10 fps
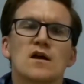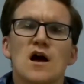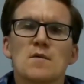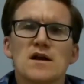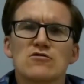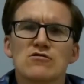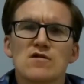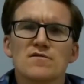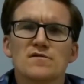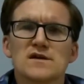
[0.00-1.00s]
I made a
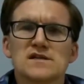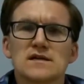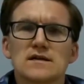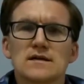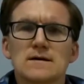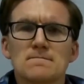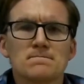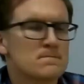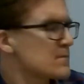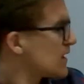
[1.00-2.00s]
graph of this earlier.
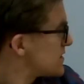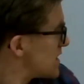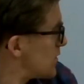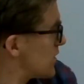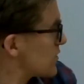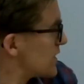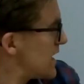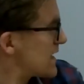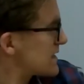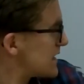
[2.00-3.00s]
So along the
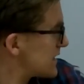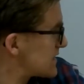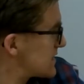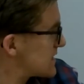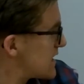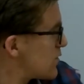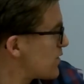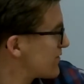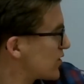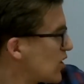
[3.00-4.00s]
x-axis here,
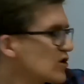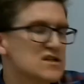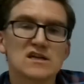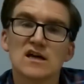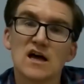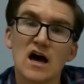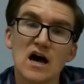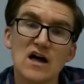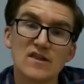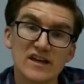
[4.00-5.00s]
we've got
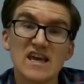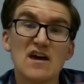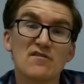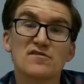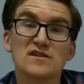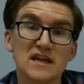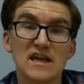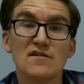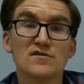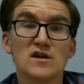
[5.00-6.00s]
the gift
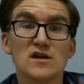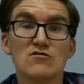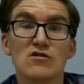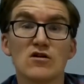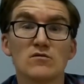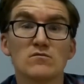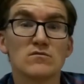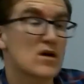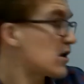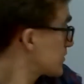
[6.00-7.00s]
that you're on.
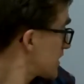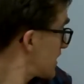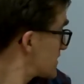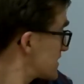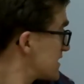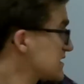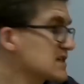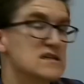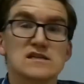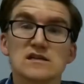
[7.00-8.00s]
Okay, so this
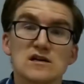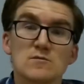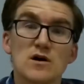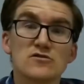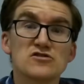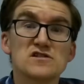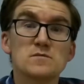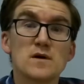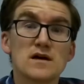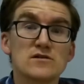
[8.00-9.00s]
is partridges
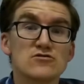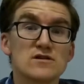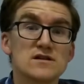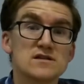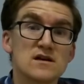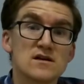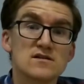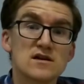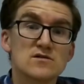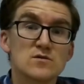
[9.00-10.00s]
in pear trees,
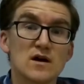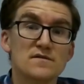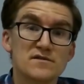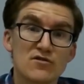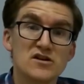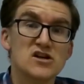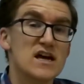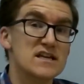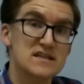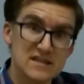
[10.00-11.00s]
turtle doves, French
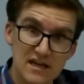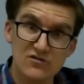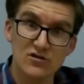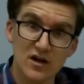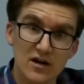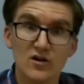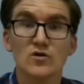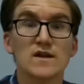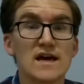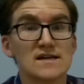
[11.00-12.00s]
hens, etc., going
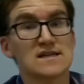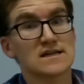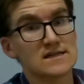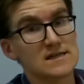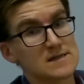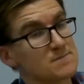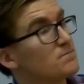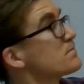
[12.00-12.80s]
along the x-axis.